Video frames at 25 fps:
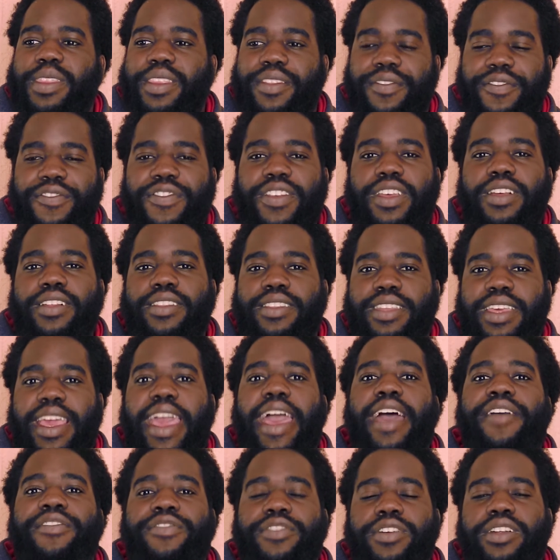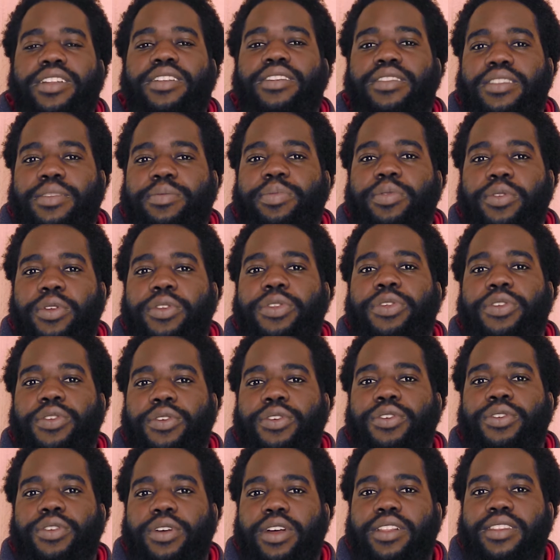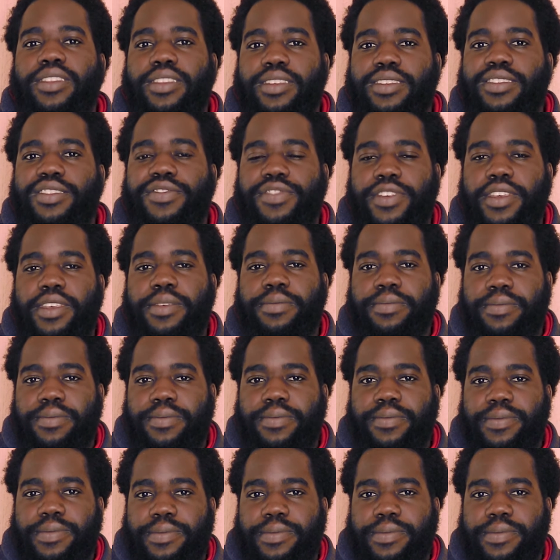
feel the effort pull through on this film.